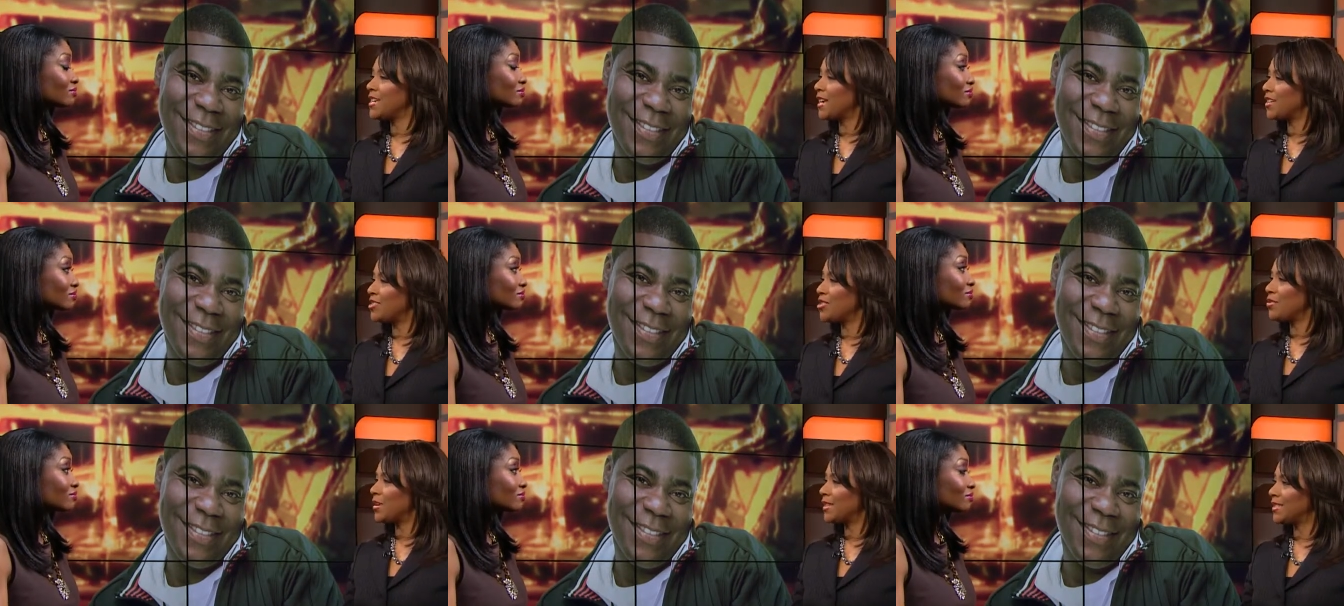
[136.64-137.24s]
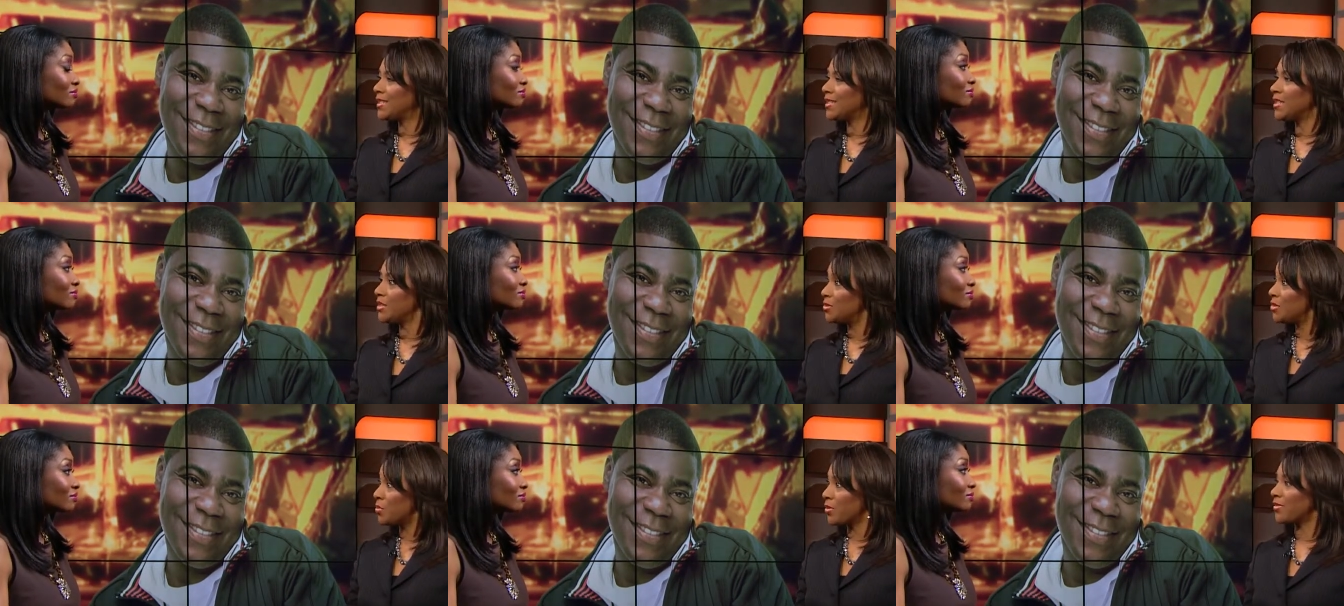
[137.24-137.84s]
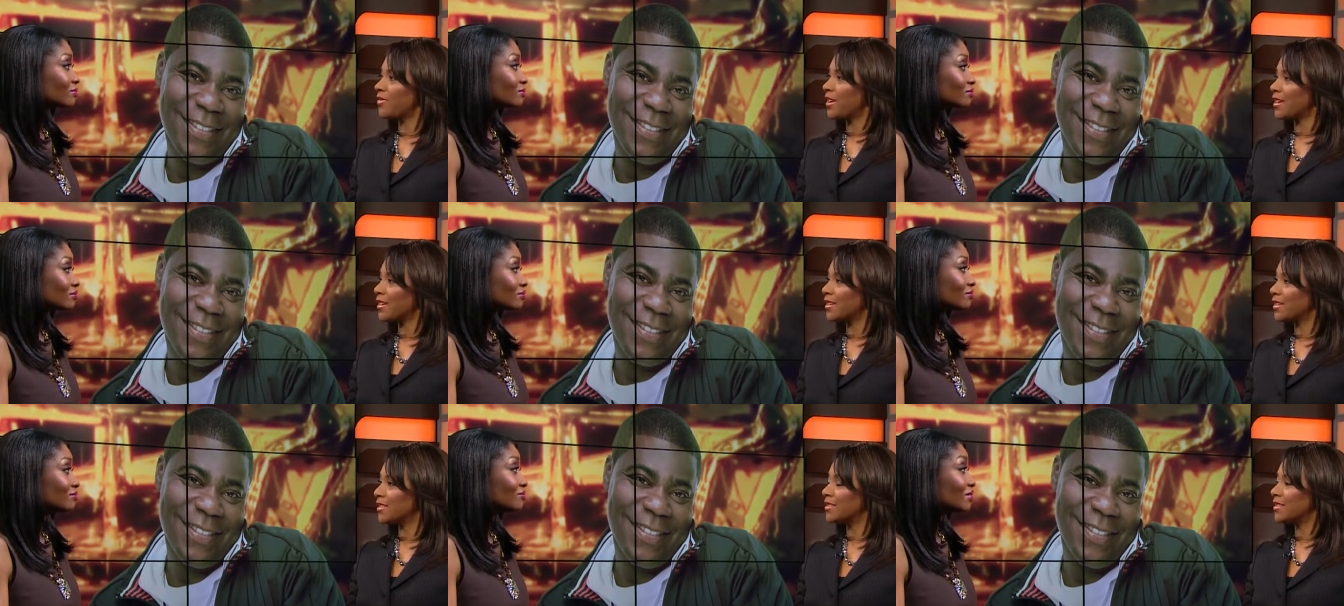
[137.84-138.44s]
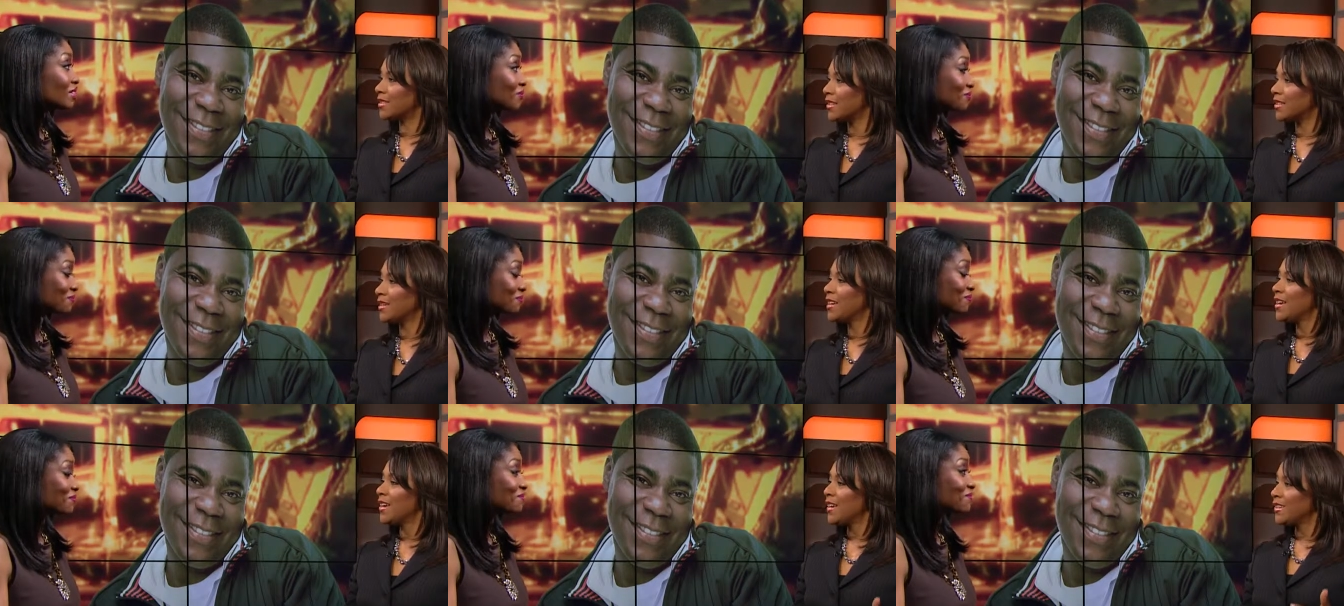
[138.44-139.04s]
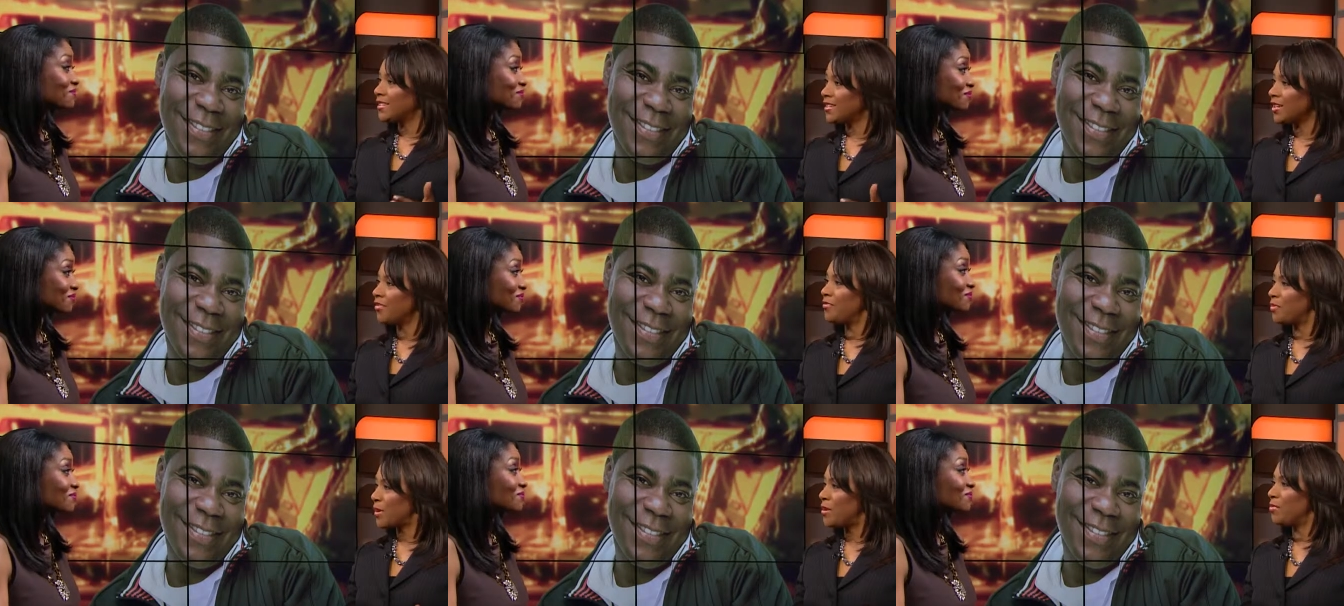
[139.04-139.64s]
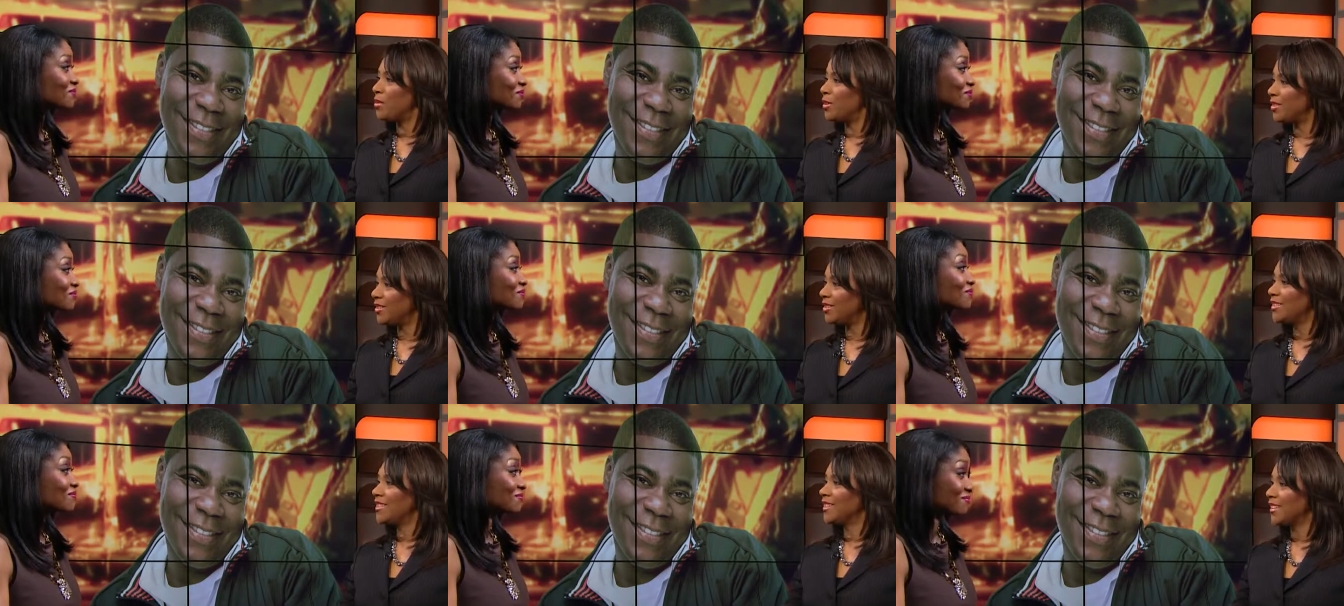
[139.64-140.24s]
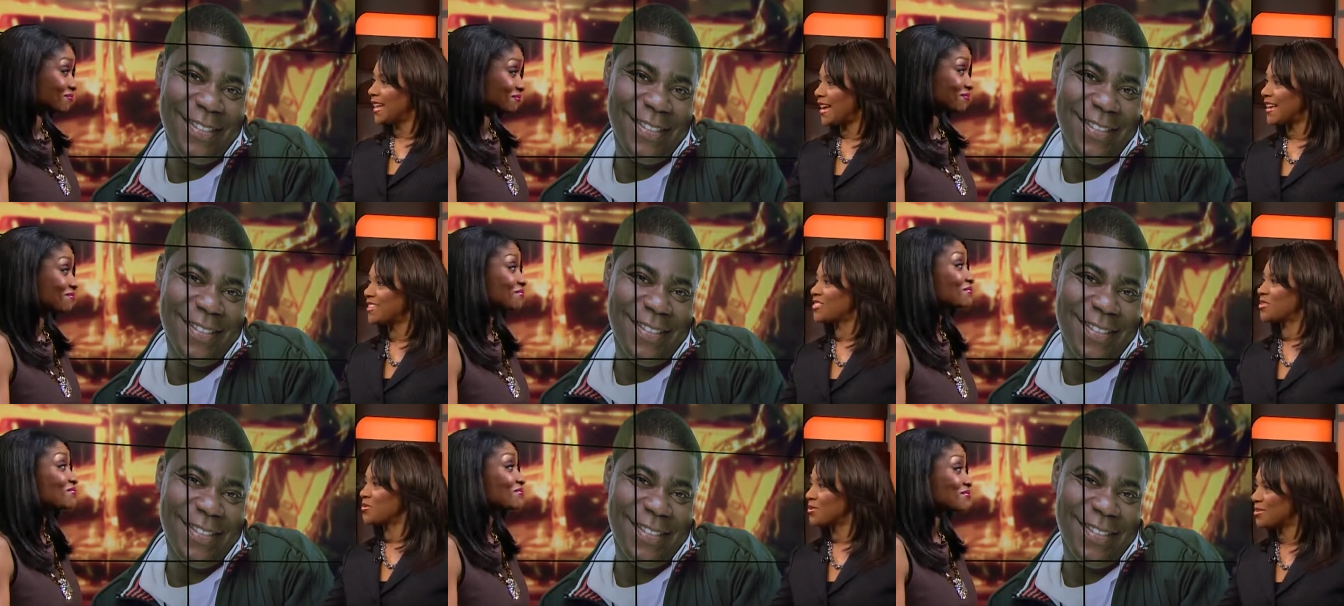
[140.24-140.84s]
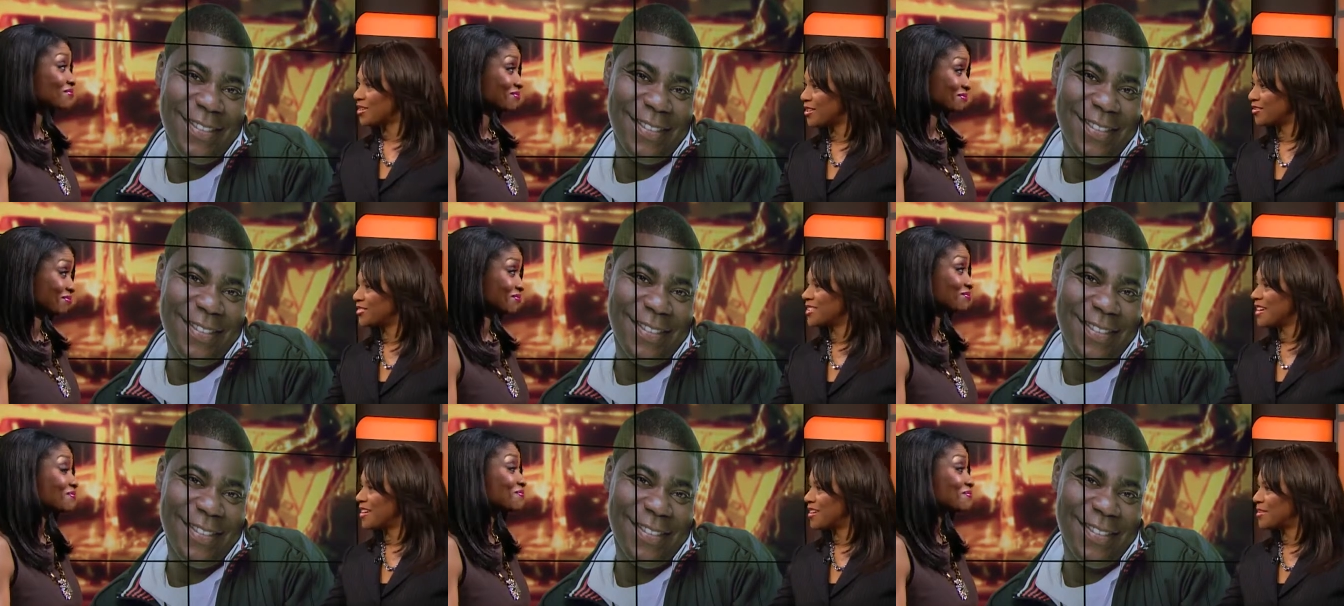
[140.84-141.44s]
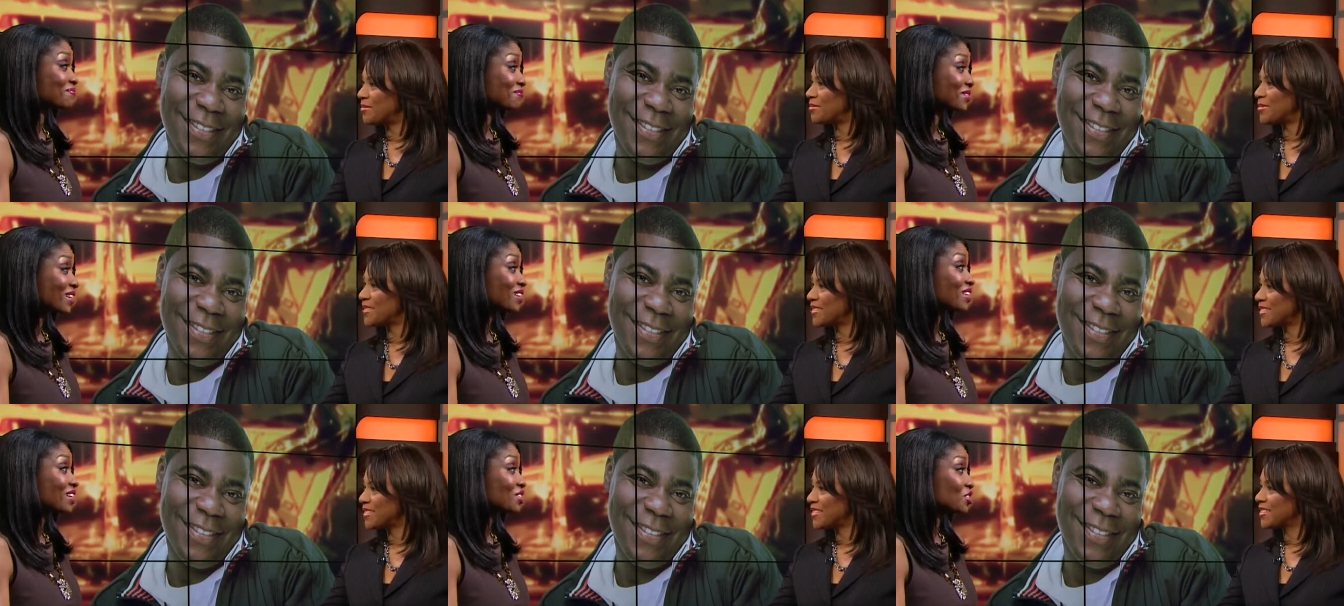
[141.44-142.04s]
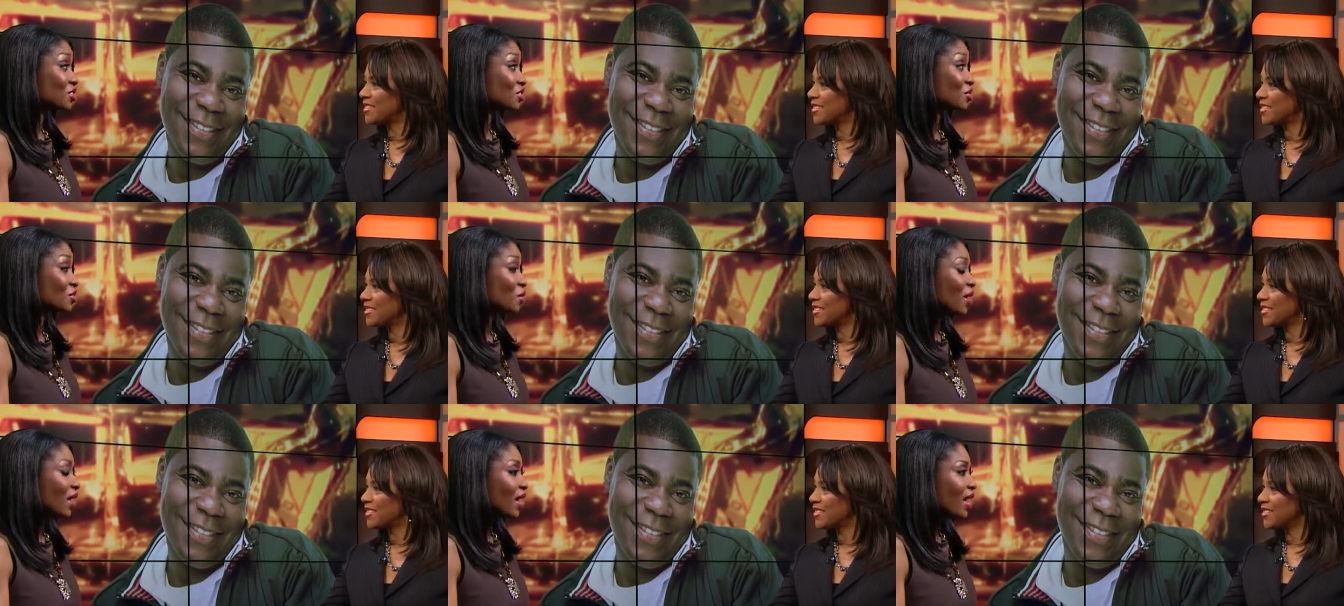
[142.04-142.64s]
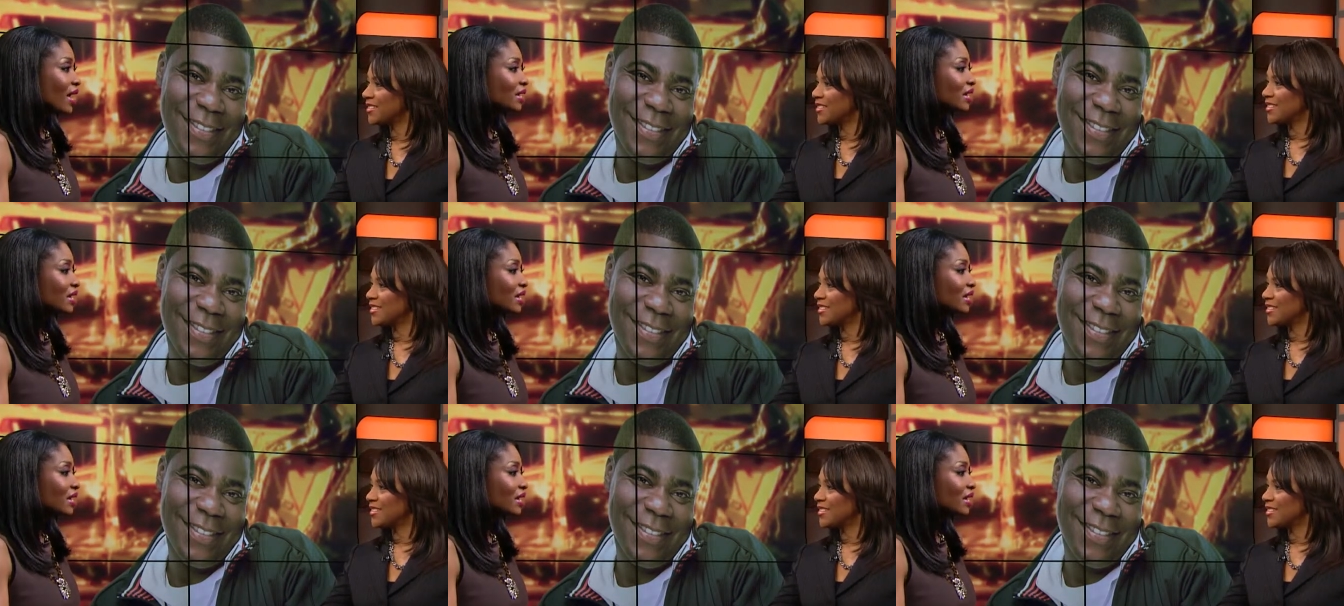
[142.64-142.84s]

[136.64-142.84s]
Speaker 1: he had no idea. He was prophetic. He said, tough people last through tough mm -hmm. times.
Speaker 2: And they do. And